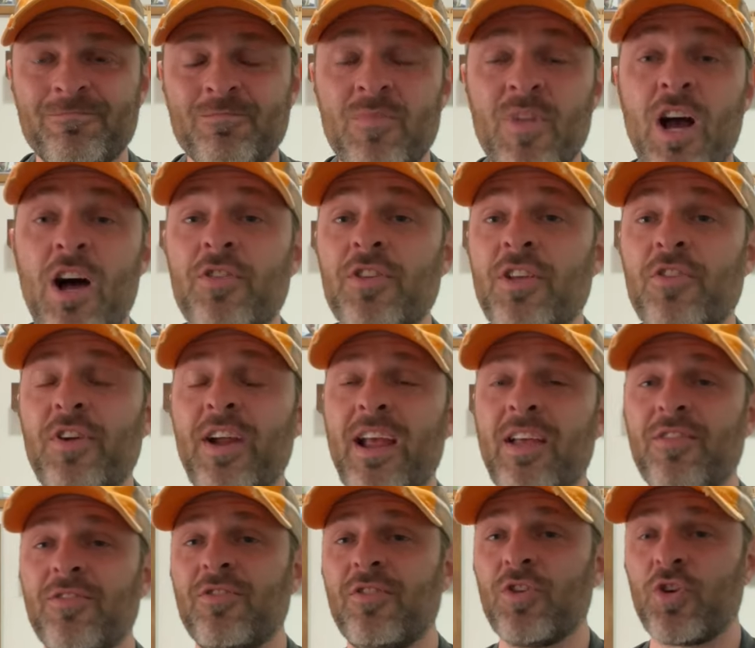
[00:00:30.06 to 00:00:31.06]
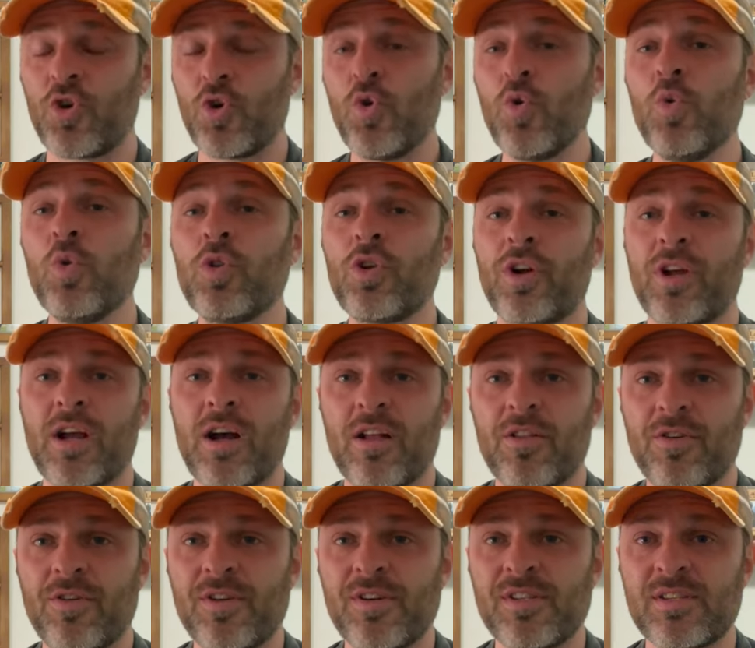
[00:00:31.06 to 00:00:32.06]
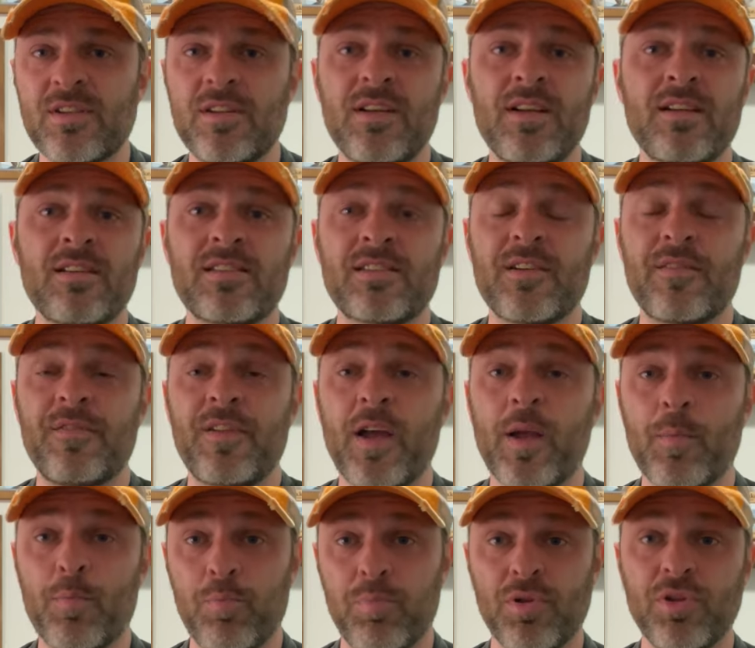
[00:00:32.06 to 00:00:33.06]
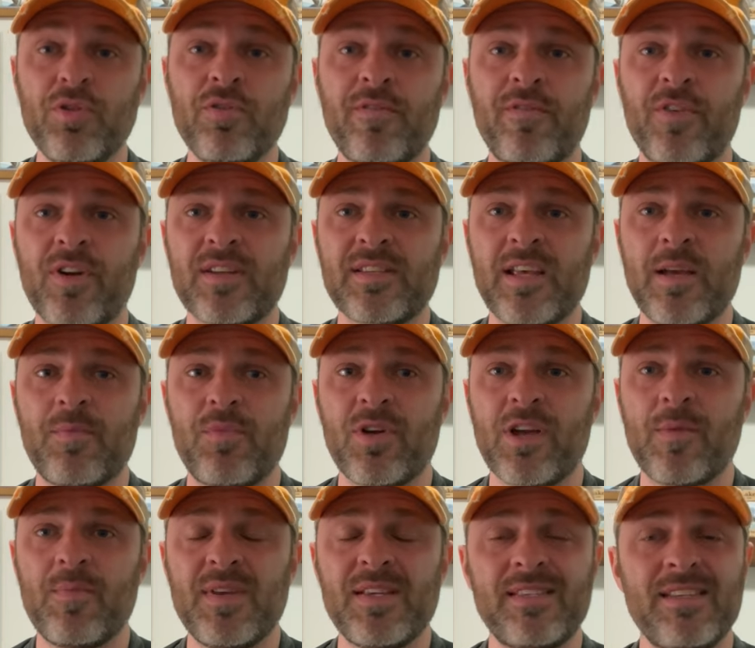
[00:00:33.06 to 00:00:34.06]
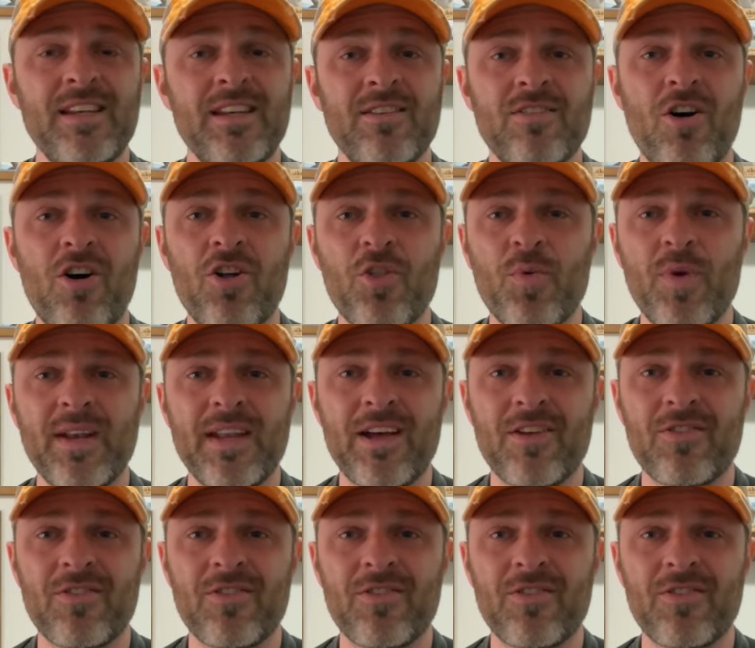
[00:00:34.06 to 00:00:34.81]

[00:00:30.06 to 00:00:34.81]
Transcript: On the other hand, the cooler colors, stuff like blue, for example, can be seen all the way down